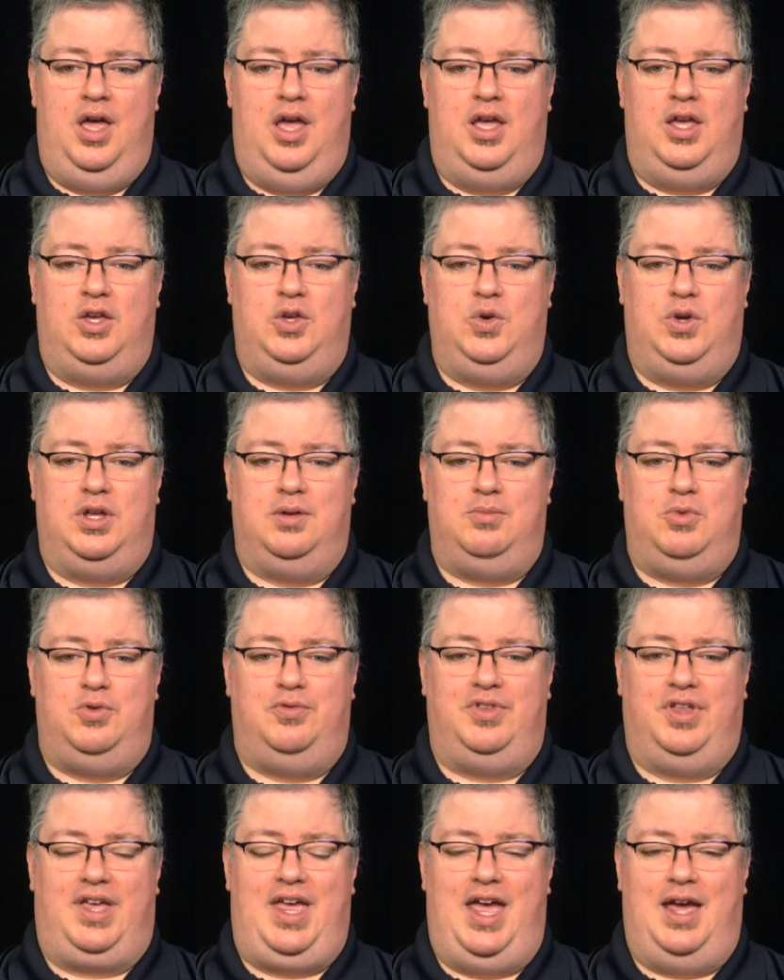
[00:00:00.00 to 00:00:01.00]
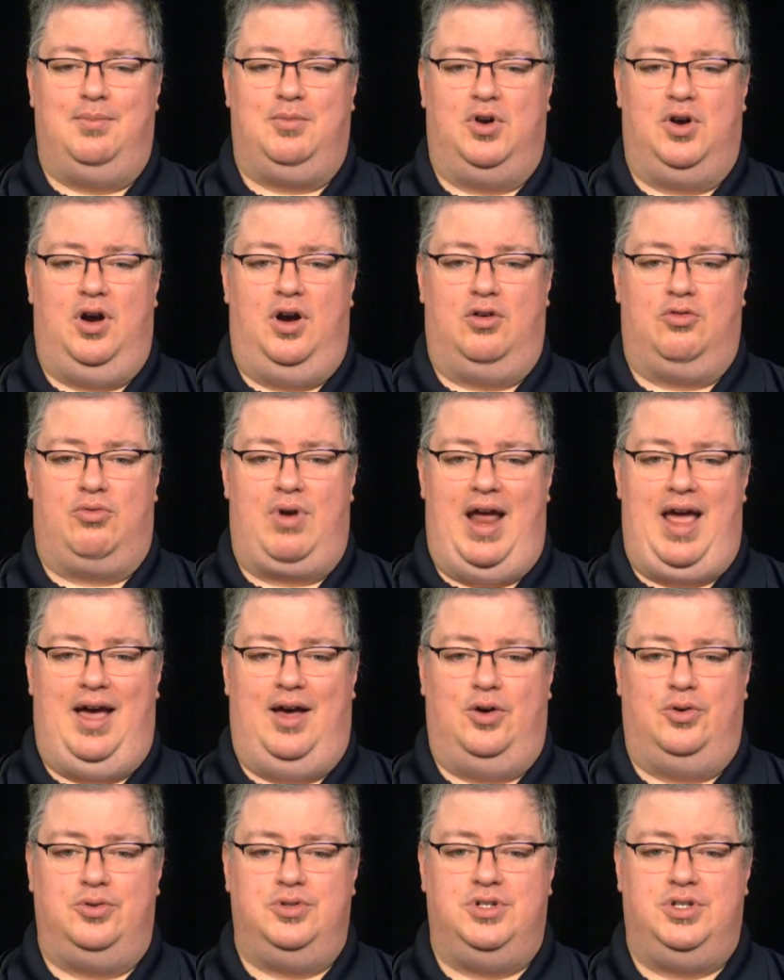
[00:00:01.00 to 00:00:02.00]
you can move the camera
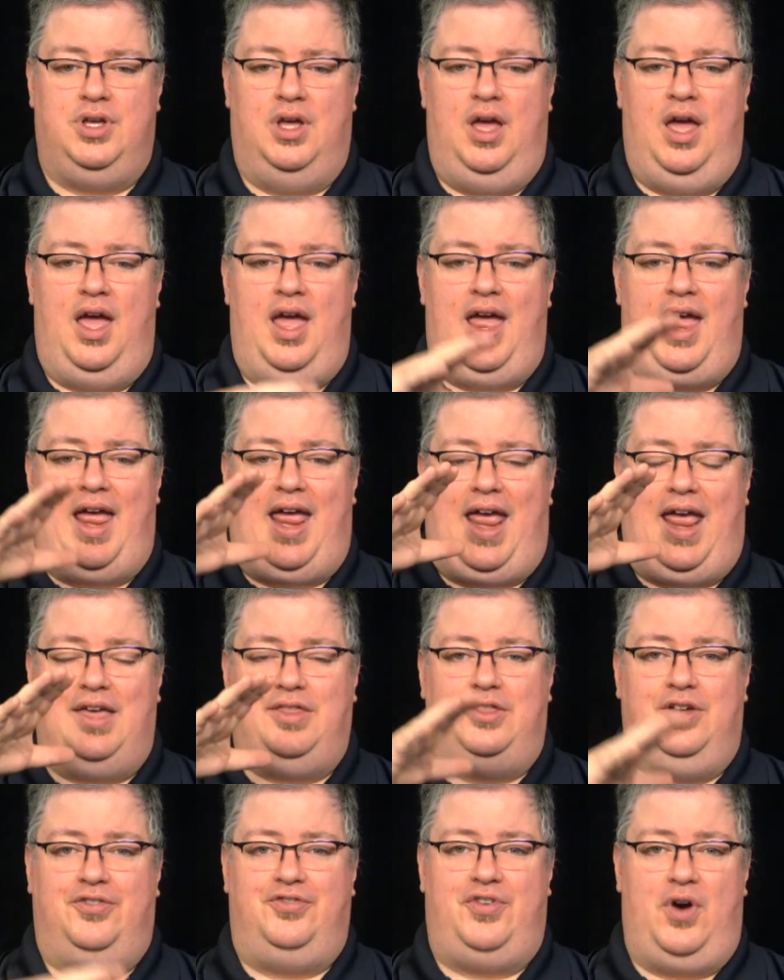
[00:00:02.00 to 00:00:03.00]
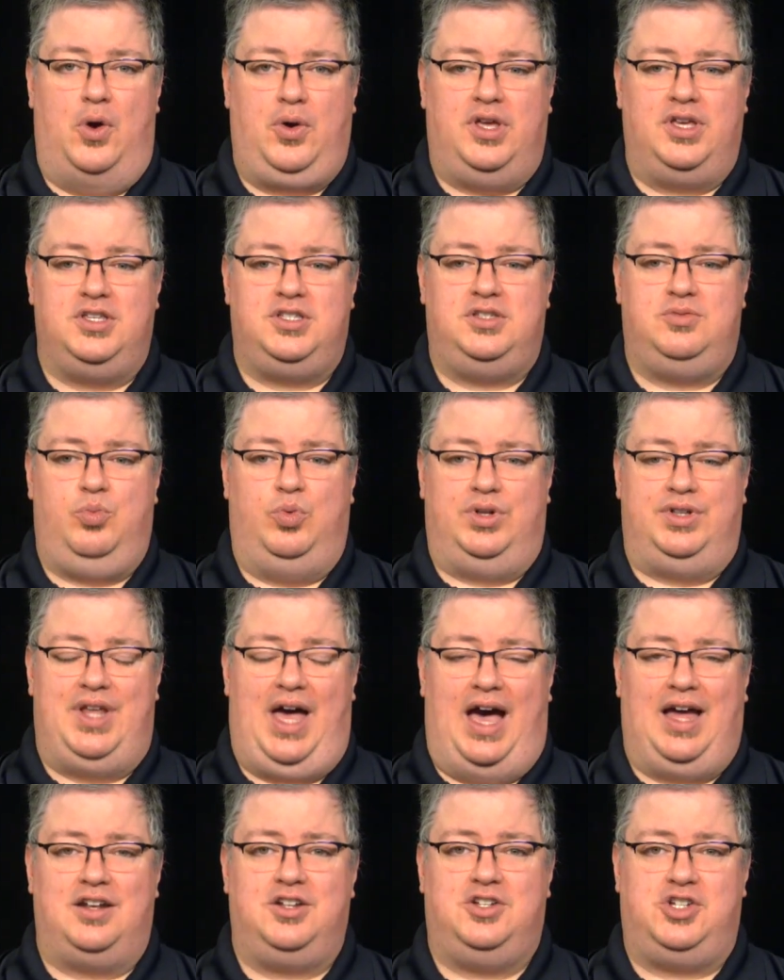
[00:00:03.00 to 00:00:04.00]
around, and the focus will
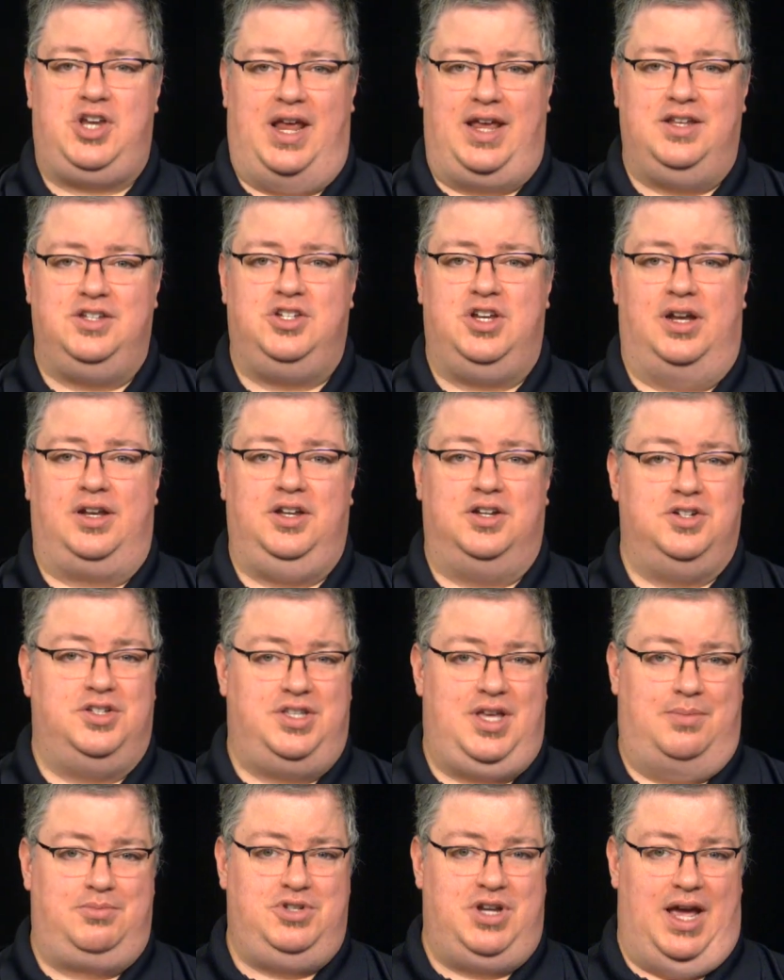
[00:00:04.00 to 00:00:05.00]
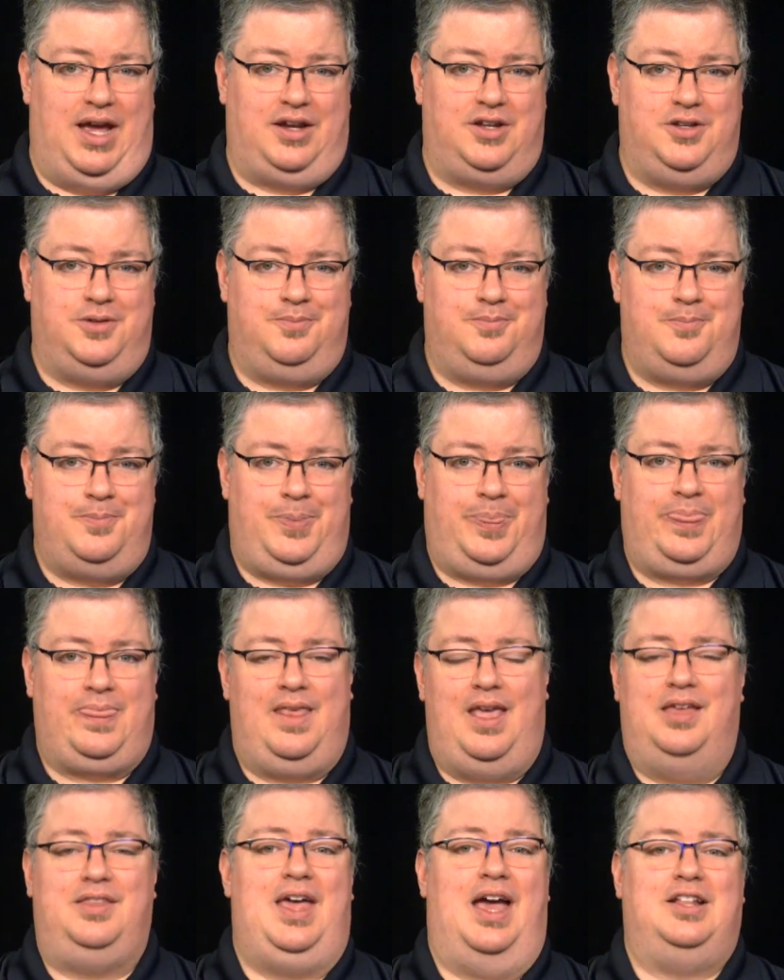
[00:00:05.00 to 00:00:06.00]
not change on your subject.
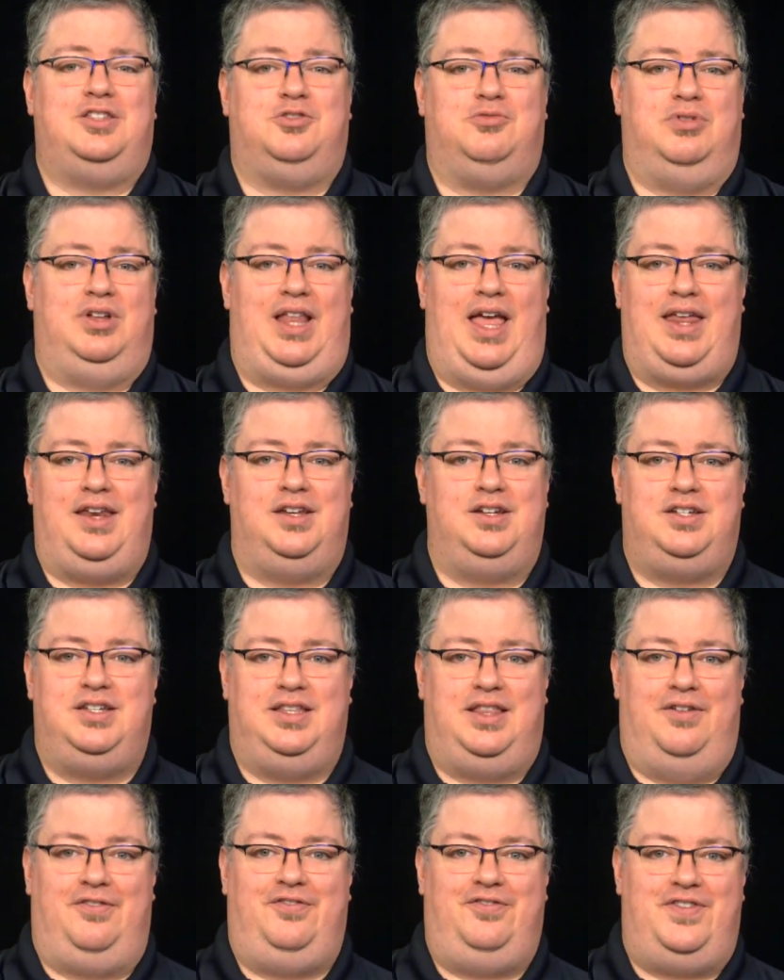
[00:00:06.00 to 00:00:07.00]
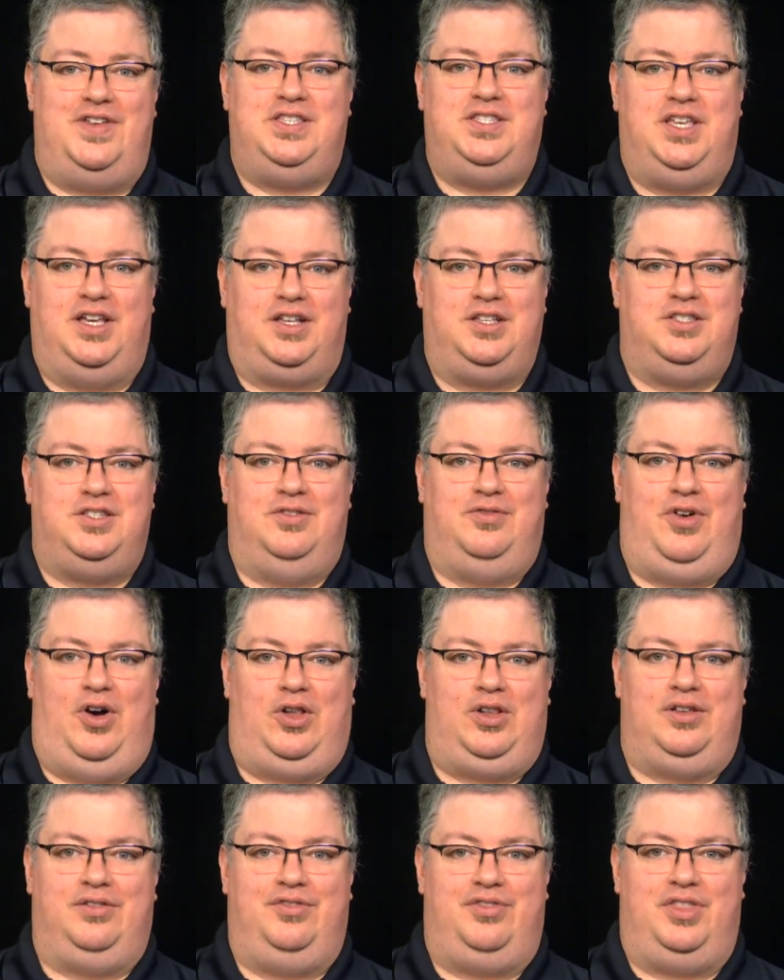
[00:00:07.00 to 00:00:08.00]
And that's related to the physics of
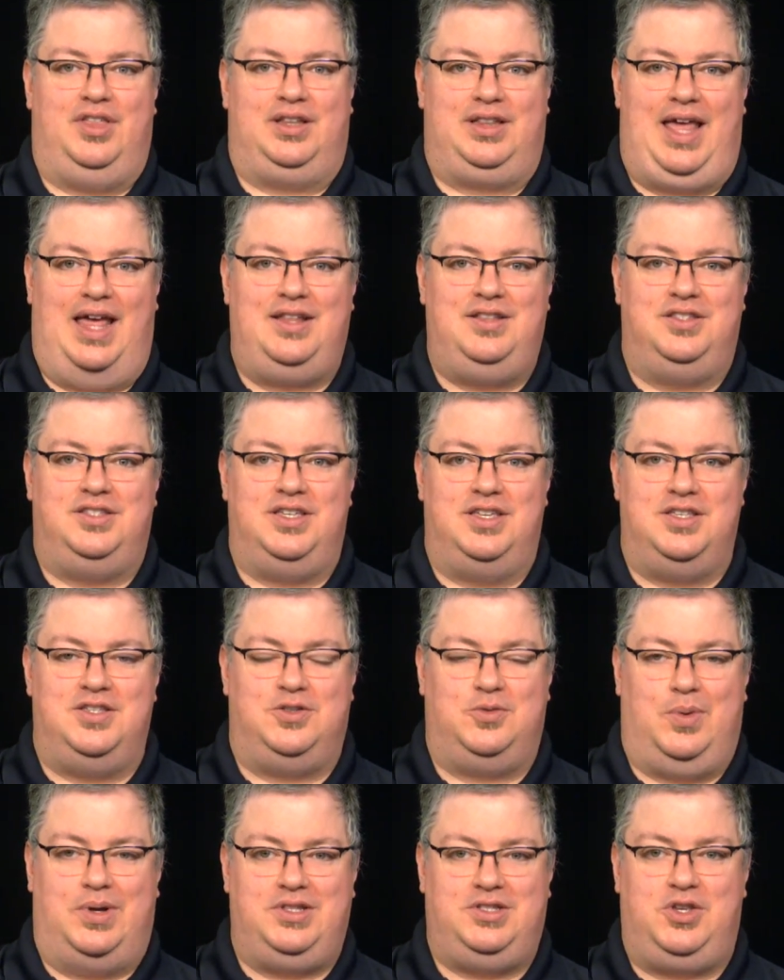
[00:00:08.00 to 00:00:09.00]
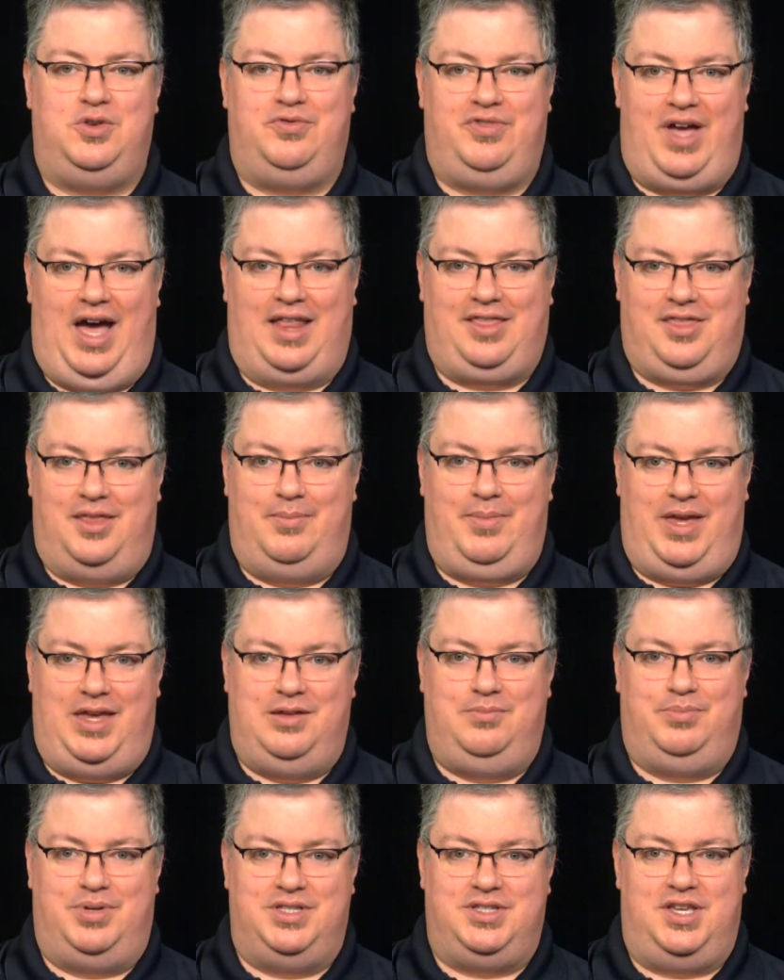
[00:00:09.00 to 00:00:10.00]
all of the lenses. Once you've got them
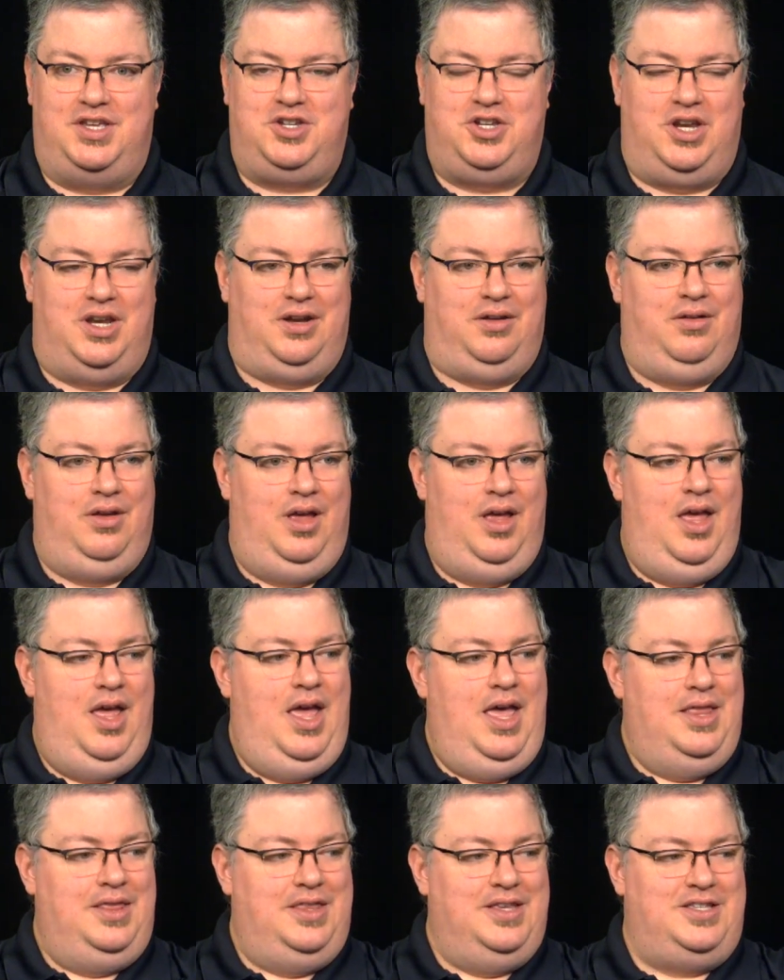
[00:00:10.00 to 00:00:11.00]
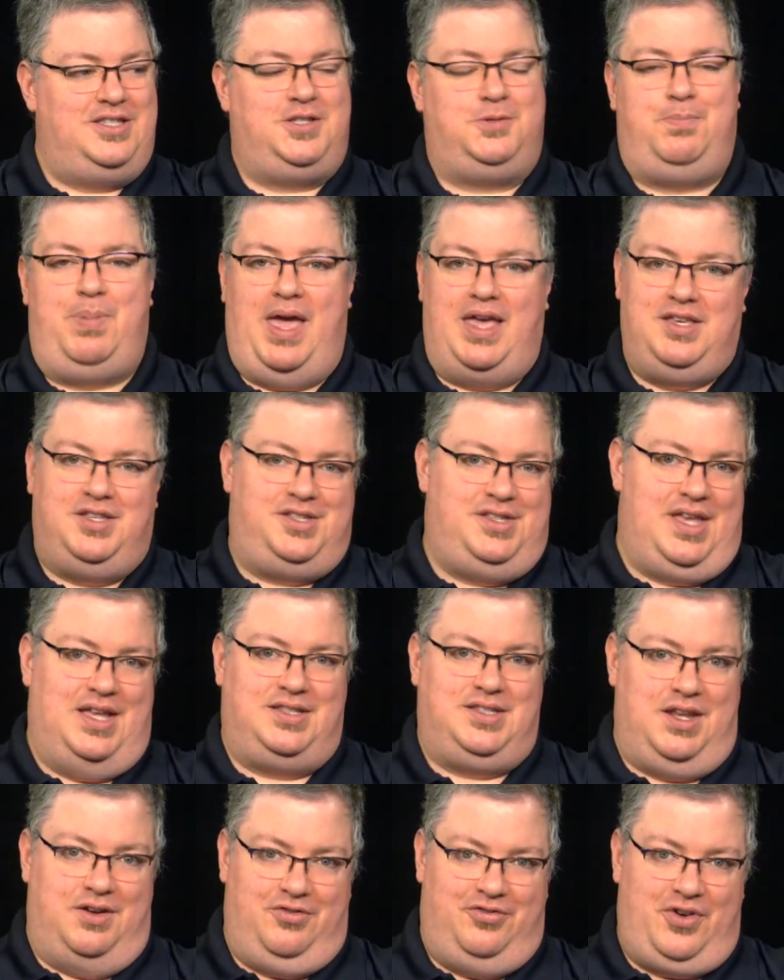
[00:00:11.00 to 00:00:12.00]
in position, the space
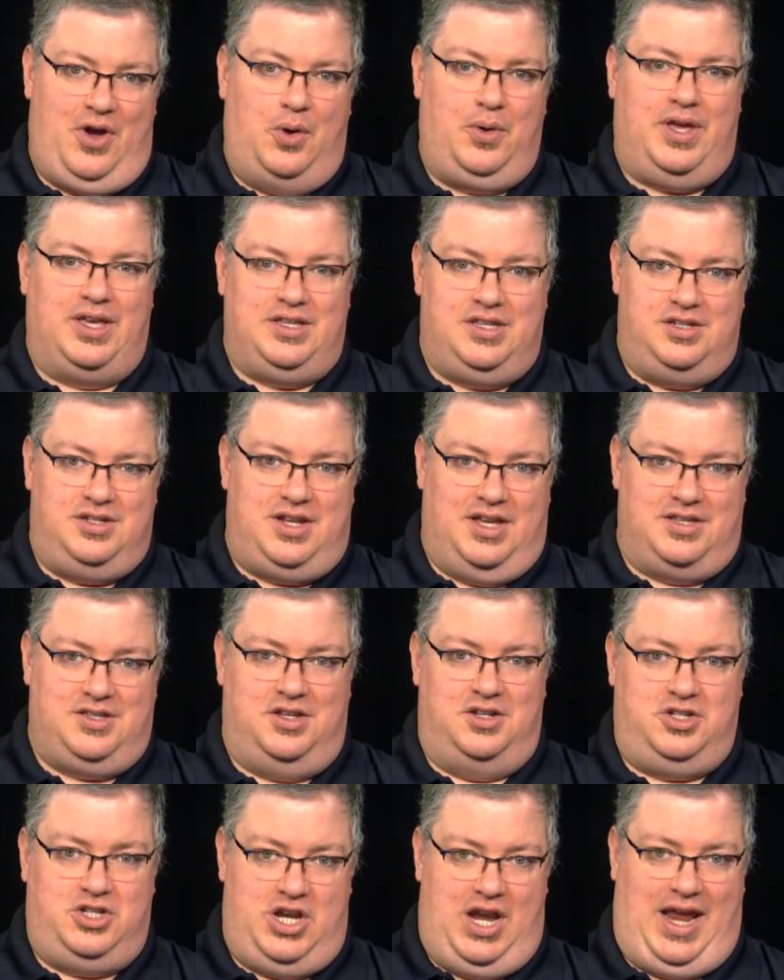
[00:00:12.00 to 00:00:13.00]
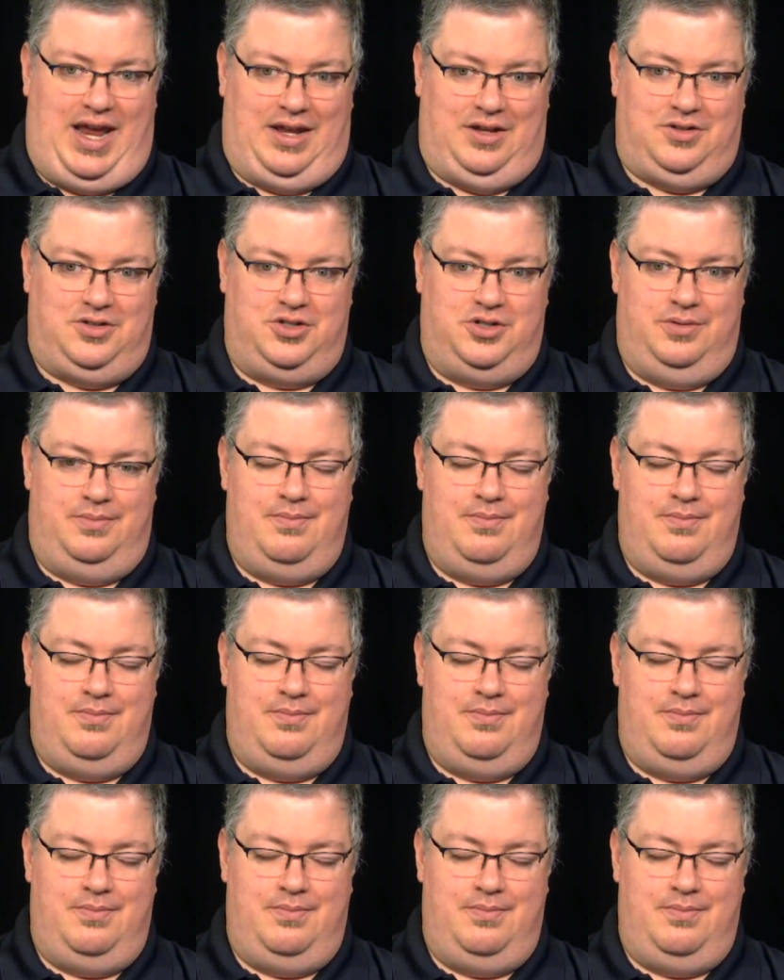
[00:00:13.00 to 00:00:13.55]
that's in focus doesn't change.